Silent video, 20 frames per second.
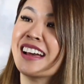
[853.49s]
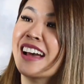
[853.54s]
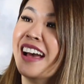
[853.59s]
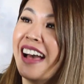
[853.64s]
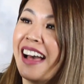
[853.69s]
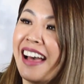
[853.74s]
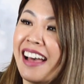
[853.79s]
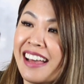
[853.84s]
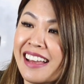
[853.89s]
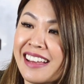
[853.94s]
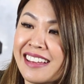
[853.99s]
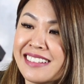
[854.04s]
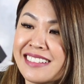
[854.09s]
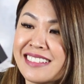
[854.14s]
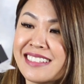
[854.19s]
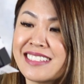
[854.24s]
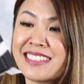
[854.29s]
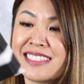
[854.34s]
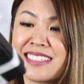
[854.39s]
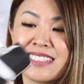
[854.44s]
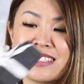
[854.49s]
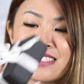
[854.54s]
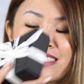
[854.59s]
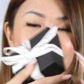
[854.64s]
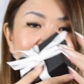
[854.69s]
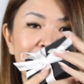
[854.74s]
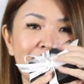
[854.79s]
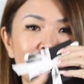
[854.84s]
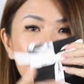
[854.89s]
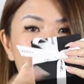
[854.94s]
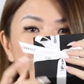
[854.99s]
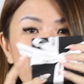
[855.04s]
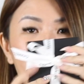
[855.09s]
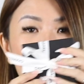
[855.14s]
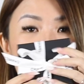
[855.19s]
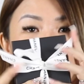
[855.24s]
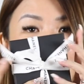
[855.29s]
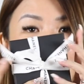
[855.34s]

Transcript: And you probably